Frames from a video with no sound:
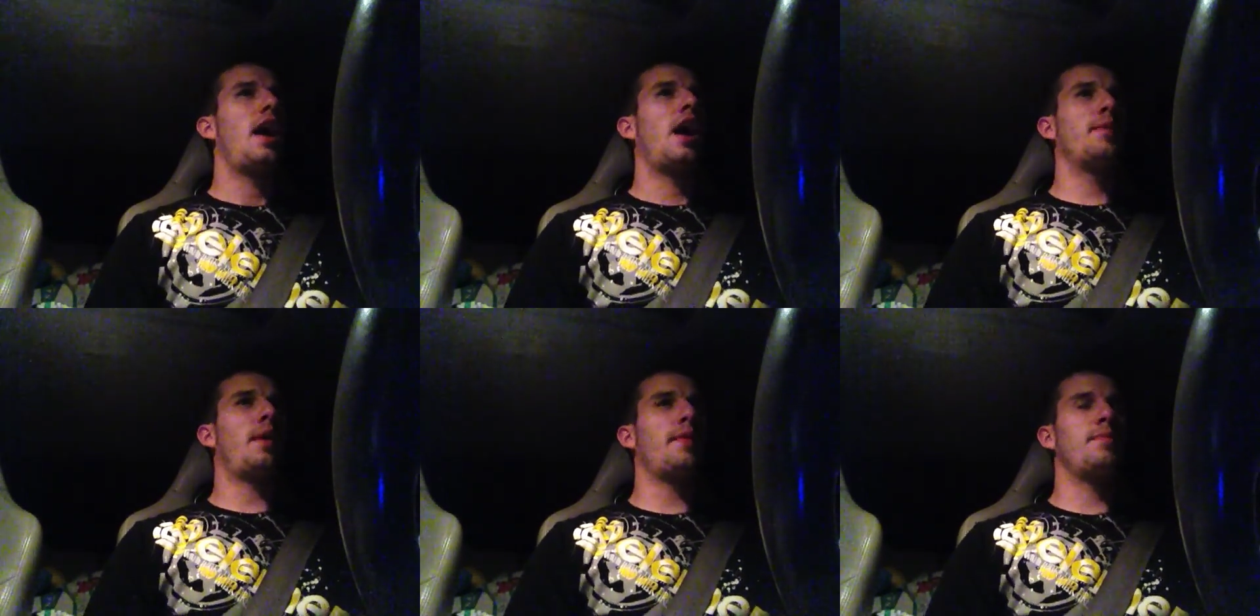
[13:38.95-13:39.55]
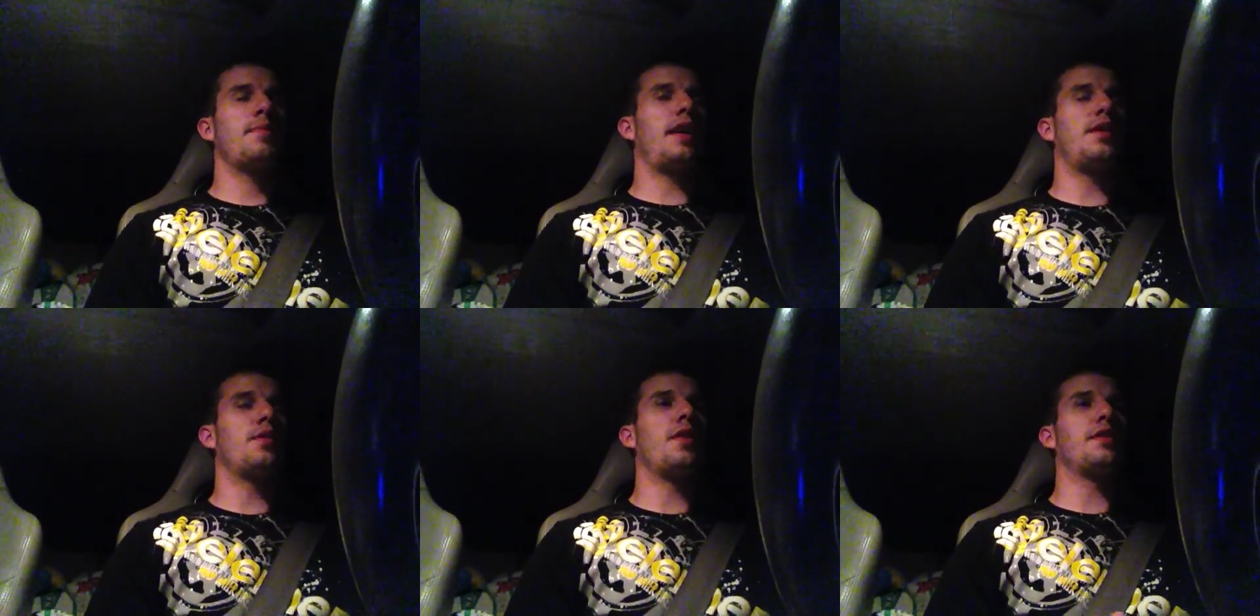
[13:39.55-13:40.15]
I
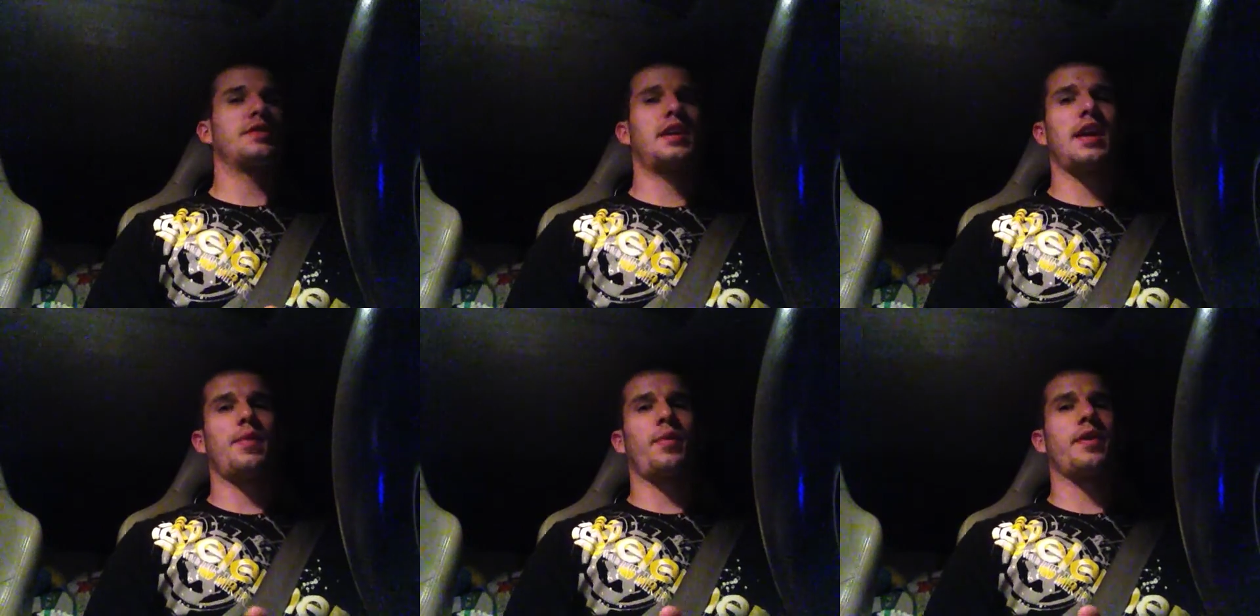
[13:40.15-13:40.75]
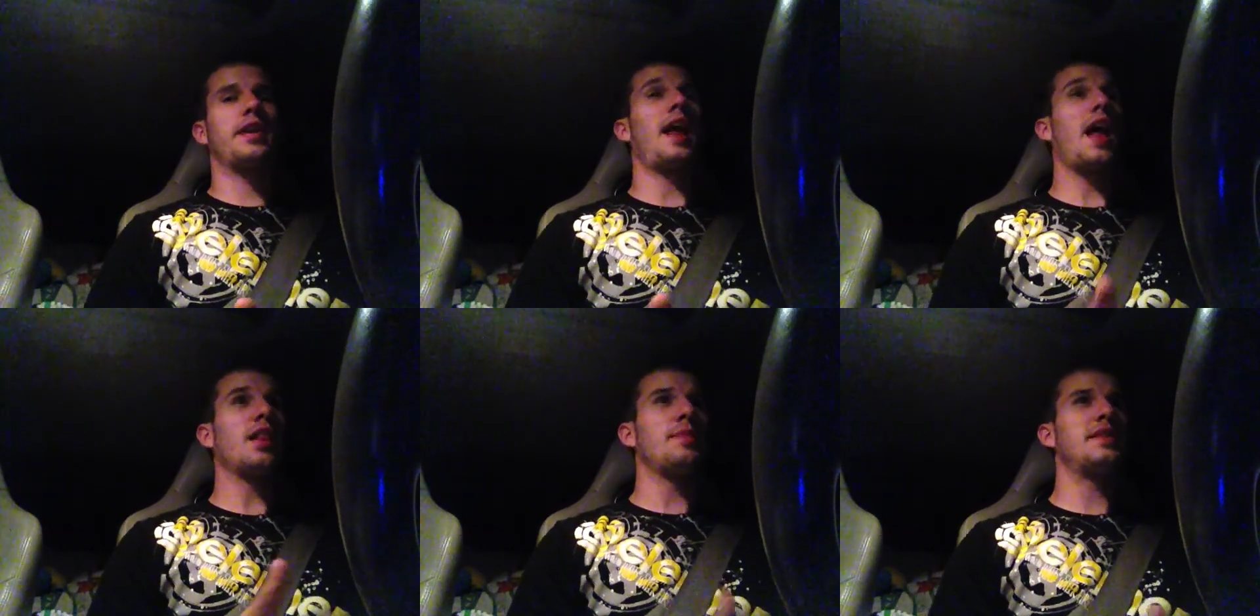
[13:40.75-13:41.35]
don't understand. I'm wearing an
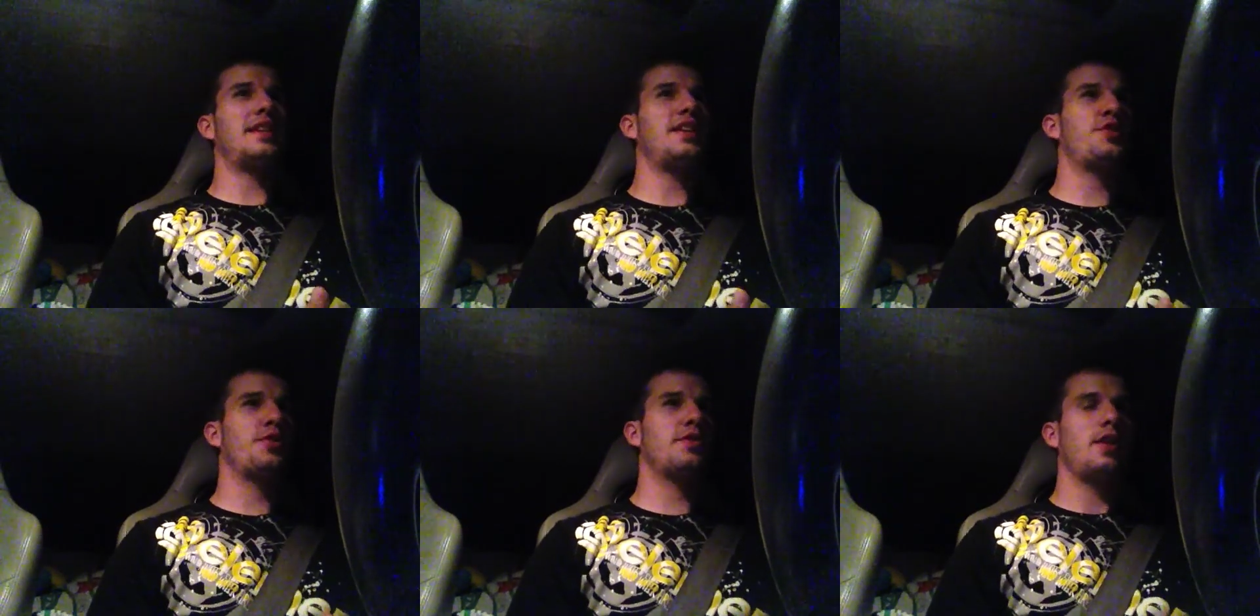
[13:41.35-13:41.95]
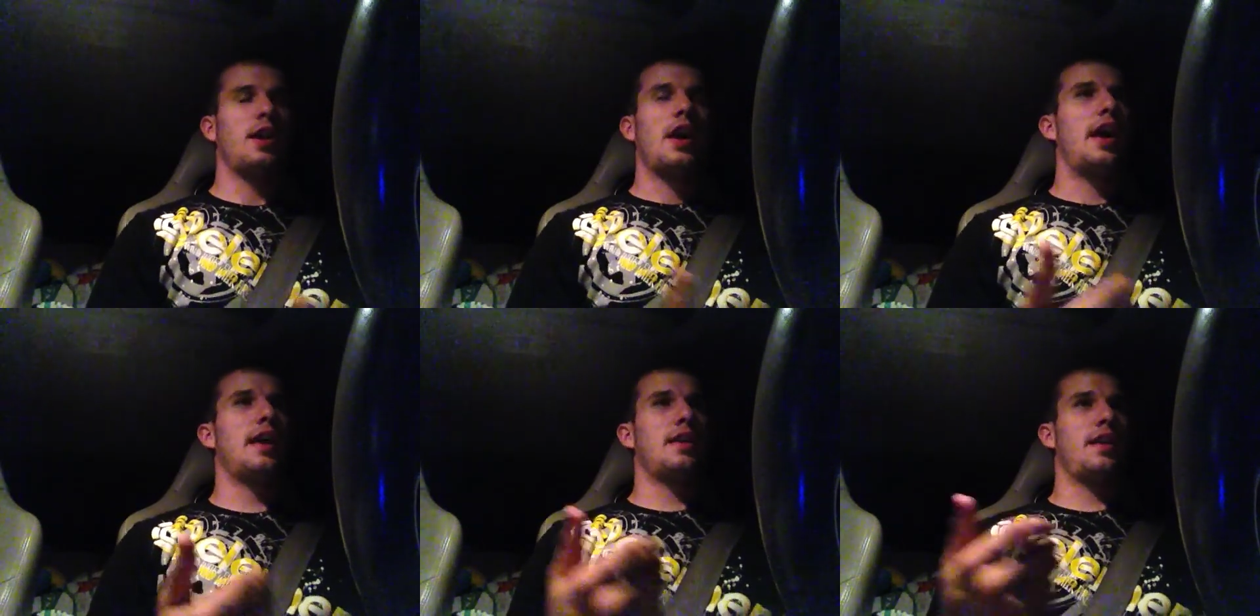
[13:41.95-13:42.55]
Element T-shirt
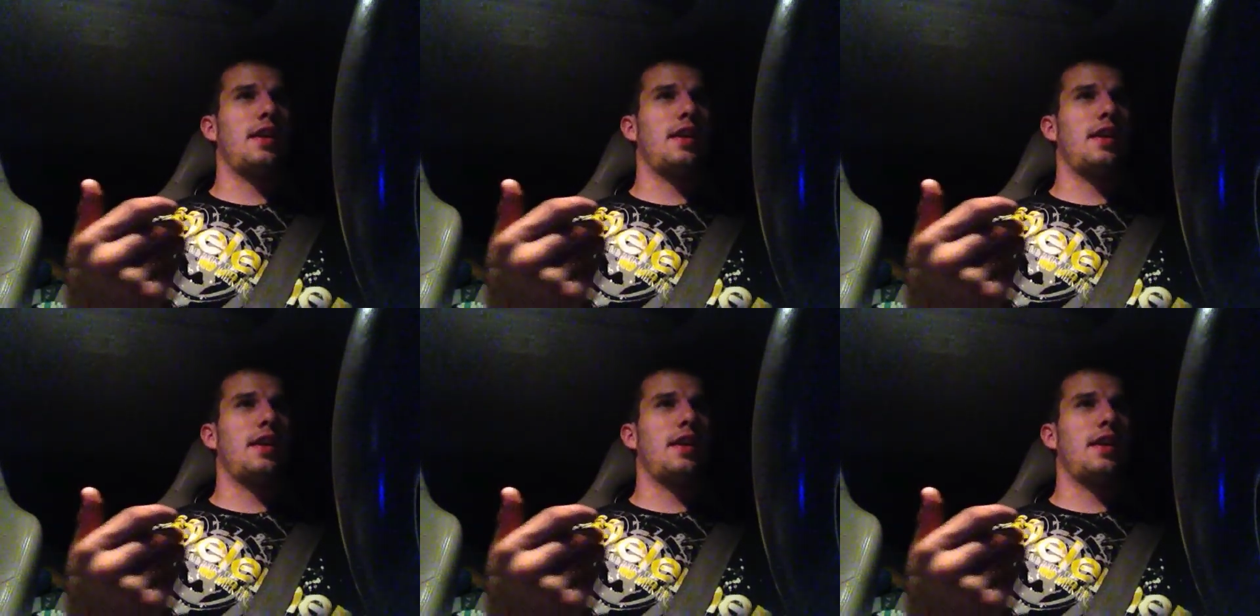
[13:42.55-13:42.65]
and